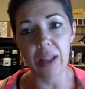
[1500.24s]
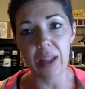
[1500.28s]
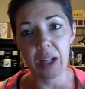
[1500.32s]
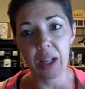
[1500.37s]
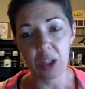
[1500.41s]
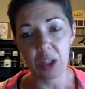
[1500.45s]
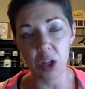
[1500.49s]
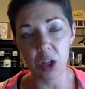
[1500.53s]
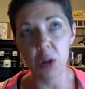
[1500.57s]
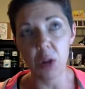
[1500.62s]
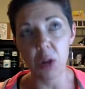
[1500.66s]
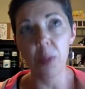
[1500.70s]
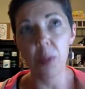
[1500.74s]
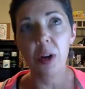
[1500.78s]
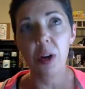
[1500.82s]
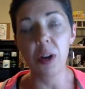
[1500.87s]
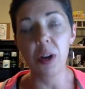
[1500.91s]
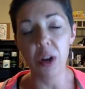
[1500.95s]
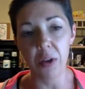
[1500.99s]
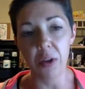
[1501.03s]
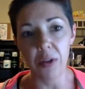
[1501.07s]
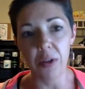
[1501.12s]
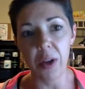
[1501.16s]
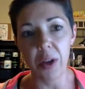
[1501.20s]
October,
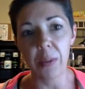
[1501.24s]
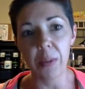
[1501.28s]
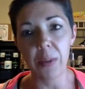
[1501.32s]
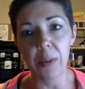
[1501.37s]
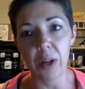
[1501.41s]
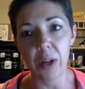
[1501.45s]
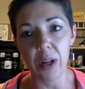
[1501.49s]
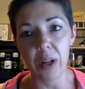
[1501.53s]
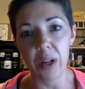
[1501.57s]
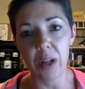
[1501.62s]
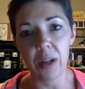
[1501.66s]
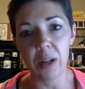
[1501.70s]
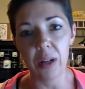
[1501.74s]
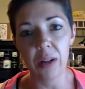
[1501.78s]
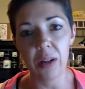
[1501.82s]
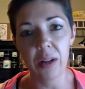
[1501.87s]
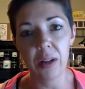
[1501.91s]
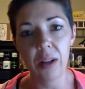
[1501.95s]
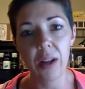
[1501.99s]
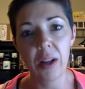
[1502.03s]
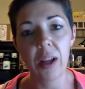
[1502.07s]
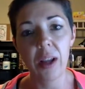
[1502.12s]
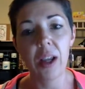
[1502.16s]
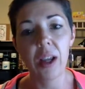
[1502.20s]
November,
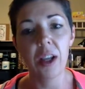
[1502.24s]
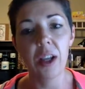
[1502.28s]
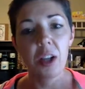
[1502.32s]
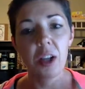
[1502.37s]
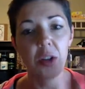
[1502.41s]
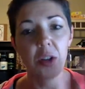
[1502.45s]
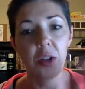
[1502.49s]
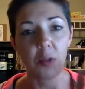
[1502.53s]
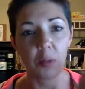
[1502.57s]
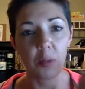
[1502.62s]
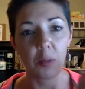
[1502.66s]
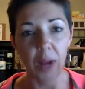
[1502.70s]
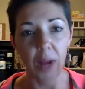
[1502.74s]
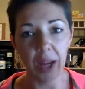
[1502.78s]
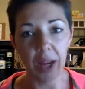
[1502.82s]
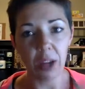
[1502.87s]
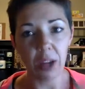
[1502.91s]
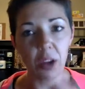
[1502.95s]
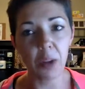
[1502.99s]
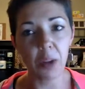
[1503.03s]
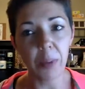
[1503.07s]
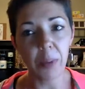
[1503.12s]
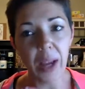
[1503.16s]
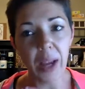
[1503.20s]

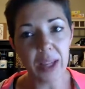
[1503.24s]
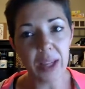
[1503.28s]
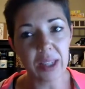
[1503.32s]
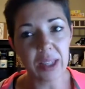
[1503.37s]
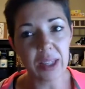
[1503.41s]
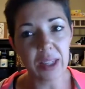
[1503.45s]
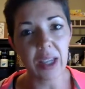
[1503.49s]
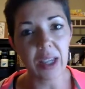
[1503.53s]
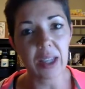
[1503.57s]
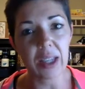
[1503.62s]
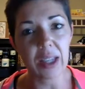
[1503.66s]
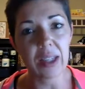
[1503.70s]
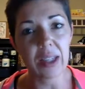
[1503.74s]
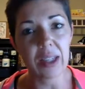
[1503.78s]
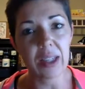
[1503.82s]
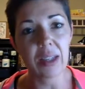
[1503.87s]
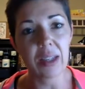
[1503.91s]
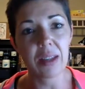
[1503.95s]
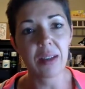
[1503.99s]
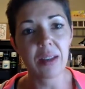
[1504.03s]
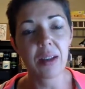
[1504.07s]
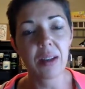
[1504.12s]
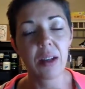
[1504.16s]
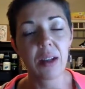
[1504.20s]
regular
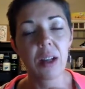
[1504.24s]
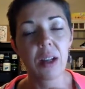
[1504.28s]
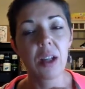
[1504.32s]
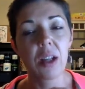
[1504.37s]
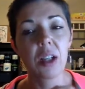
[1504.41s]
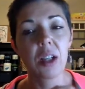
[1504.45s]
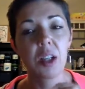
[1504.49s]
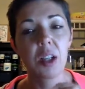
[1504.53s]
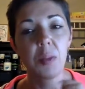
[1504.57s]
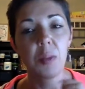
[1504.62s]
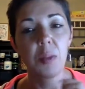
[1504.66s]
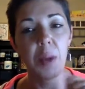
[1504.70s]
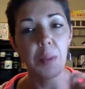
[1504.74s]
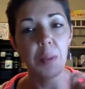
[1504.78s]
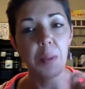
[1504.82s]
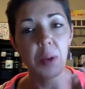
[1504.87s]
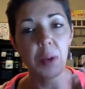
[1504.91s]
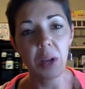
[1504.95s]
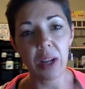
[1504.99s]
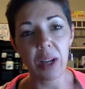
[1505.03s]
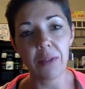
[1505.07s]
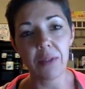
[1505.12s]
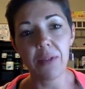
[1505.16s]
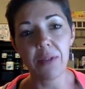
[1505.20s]
basis, to be
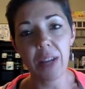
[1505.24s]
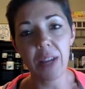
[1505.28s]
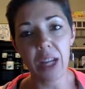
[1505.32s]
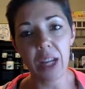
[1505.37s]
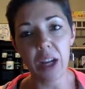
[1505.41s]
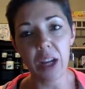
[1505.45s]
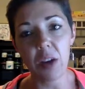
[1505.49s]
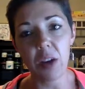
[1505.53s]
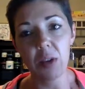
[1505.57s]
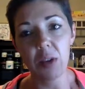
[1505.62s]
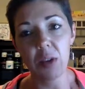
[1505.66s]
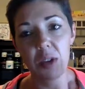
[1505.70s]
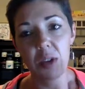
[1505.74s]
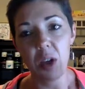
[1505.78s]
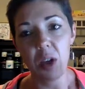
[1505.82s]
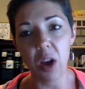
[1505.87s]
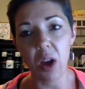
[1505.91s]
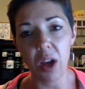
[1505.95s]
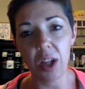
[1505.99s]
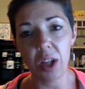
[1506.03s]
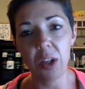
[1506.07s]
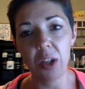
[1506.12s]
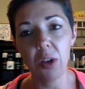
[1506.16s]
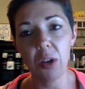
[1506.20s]
putting videos
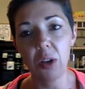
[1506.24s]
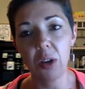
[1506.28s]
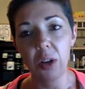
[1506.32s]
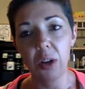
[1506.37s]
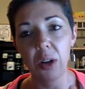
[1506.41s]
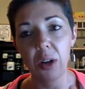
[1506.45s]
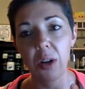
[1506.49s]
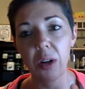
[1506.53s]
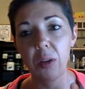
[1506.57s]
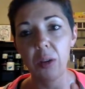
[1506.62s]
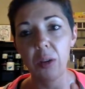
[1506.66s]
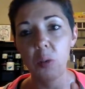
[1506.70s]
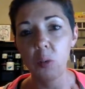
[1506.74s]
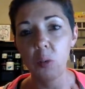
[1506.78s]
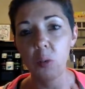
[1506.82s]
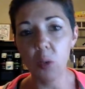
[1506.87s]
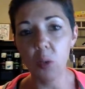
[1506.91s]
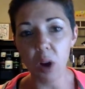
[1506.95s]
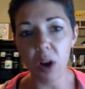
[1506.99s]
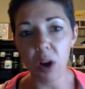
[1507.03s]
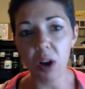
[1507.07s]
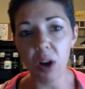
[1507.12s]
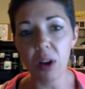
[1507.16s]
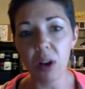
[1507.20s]
on your
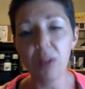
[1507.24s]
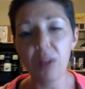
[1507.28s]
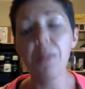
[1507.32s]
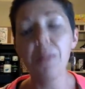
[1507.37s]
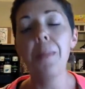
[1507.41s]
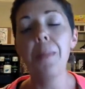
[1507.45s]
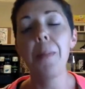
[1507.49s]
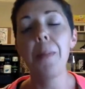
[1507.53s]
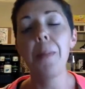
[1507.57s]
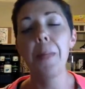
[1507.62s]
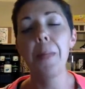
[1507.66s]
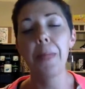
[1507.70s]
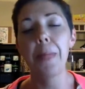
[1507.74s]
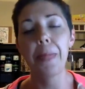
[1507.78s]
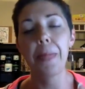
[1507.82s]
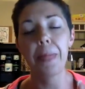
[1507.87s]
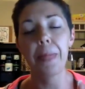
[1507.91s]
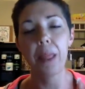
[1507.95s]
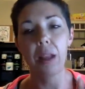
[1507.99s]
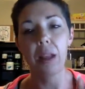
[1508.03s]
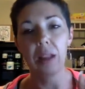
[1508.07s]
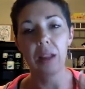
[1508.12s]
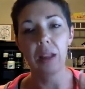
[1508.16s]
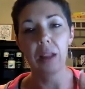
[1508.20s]
wall,
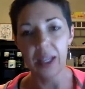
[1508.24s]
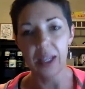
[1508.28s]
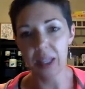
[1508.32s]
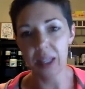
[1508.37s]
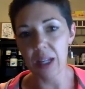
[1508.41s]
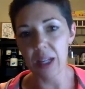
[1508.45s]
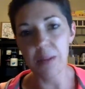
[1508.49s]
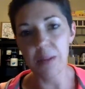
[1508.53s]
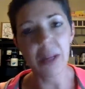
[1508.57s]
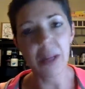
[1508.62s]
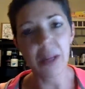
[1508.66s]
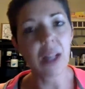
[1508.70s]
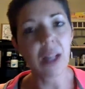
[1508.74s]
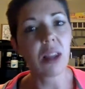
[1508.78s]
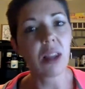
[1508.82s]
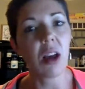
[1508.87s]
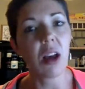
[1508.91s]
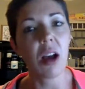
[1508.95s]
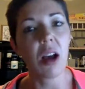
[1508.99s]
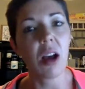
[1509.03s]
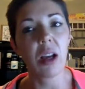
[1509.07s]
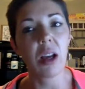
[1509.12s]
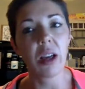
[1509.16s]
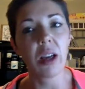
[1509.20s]
less than a minute
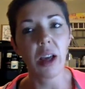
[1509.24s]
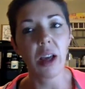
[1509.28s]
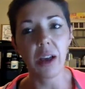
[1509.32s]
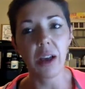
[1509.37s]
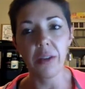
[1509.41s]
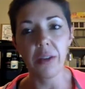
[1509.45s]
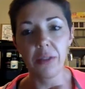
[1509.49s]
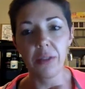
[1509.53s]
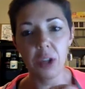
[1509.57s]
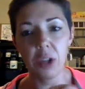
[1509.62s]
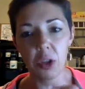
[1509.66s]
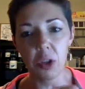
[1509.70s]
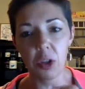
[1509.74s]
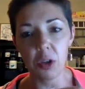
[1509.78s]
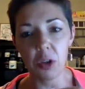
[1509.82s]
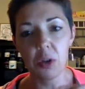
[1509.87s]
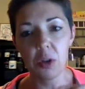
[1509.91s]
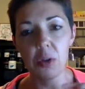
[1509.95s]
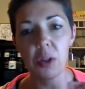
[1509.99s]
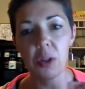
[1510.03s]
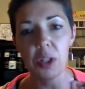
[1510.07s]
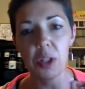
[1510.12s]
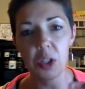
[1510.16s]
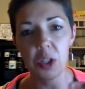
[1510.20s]
long, of
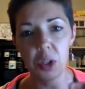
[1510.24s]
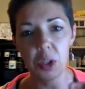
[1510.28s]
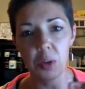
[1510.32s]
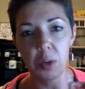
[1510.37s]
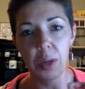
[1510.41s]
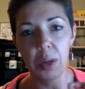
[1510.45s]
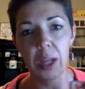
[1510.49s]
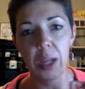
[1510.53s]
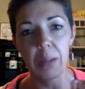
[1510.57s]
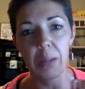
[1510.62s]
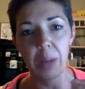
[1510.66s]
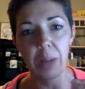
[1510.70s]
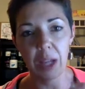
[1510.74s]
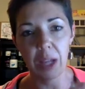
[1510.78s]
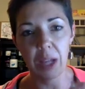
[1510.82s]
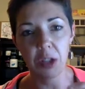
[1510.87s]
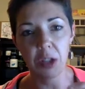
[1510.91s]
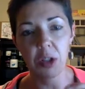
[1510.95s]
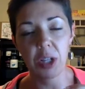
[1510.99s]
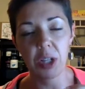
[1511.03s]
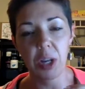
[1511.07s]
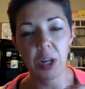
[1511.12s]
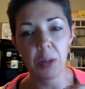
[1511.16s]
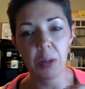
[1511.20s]
you doing
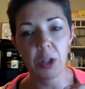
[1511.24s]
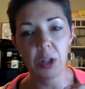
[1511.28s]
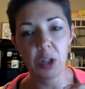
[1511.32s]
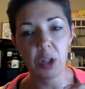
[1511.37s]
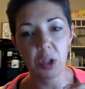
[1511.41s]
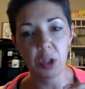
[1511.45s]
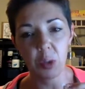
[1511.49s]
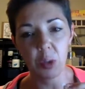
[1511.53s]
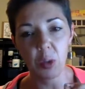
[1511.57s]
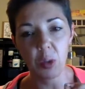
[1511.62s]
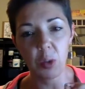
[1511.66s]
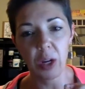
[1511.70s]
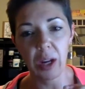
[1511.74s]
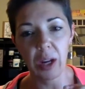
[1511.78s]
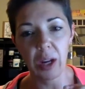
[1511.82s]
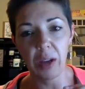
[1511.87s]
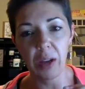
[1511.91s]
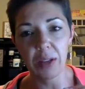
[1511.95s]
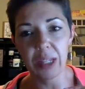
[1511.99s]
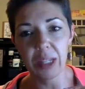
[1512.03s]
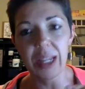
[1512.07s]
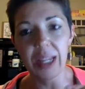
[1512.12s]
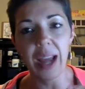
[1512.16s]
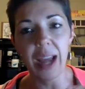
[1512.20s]
Masters Hammer and Chisel
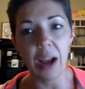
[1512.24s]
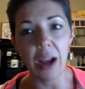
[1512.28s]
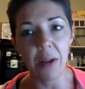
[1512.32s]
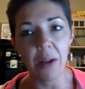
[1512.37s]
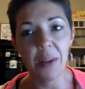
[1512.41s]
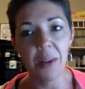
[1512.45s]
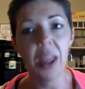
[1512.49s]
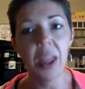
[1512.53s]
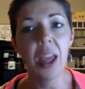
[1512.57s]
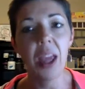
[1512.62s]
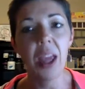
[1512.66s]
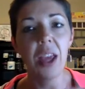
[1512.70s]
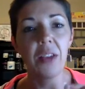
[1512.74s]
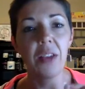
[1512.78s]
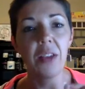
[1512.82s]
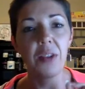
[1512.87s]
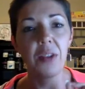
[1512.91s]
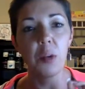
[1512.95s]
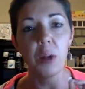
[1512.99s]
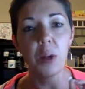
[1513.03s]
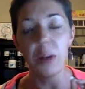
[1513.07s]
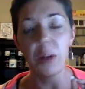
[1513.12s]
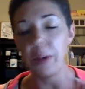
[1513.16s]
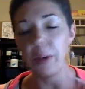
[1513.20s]
workouts. Now, if you
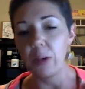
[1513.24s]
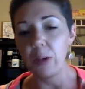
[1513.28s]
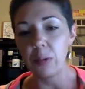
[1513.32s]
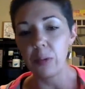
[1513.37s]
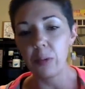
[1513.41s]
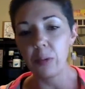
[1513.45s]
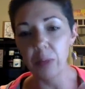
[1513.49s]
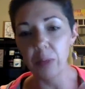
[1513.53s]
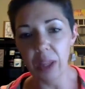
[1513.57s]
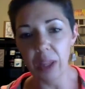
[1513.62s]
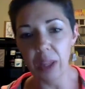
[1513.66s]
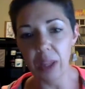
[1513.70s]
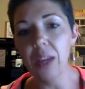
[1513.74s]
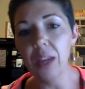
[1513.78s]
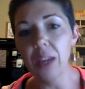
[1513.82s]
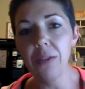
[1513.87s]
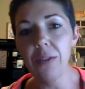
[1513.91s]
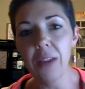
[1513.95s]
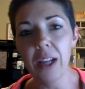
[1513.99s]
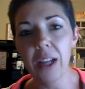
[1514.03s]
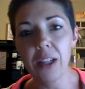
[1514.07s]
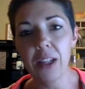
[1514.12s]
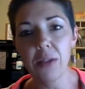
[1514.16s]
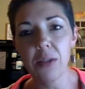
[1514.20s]
want to be really
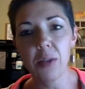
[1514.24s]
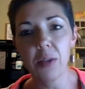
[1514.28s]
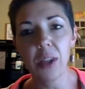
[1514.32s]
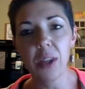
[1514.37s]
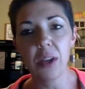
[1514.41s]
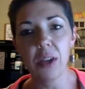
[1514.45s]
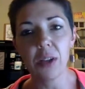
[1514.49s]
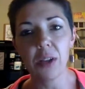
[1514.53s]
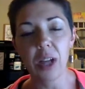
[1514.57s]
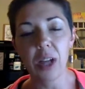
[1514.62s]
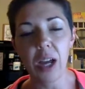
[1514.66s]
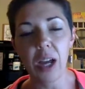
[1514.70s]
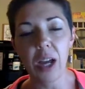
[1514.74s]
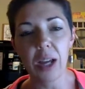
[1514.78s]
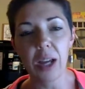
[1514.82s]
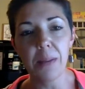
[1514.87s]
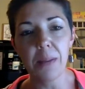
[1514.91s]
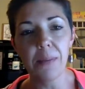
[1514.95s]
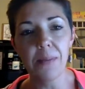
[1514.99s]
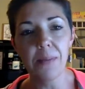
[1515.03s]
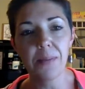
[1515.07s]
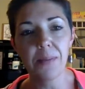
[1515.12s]
effective with your time,